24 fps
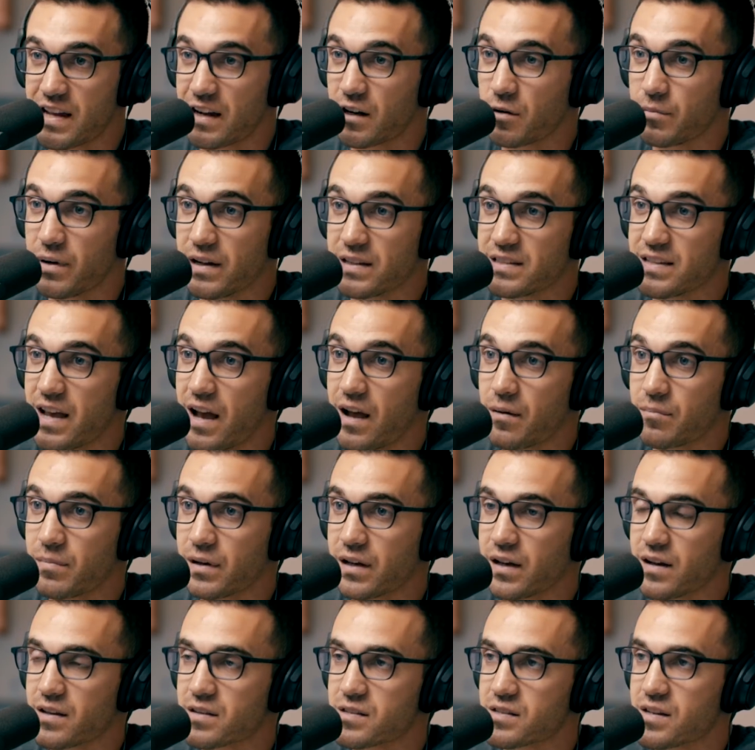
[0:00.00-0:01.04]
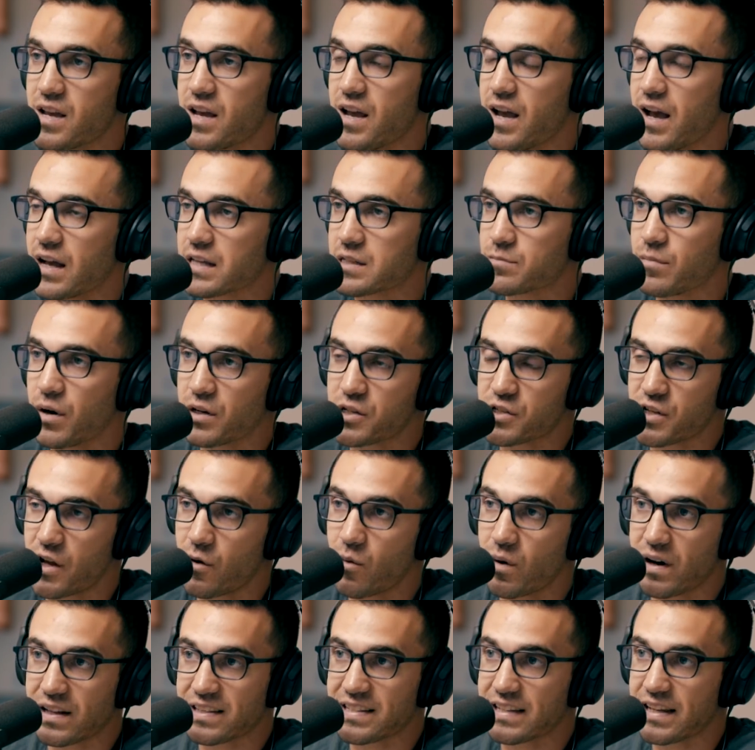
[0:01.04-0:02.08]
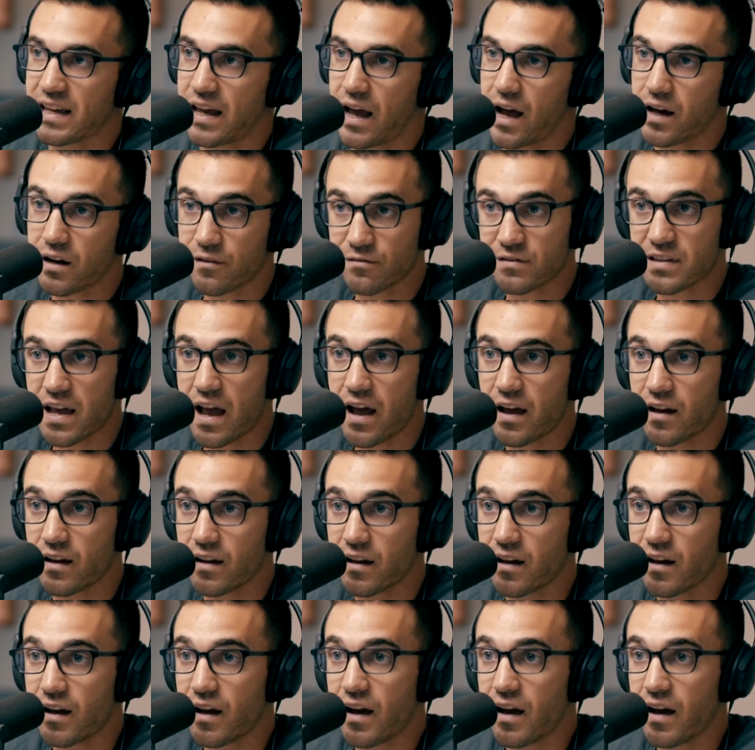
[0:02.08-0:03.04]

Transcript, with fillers: tackle my debt because as much as I wanted to get out of debt,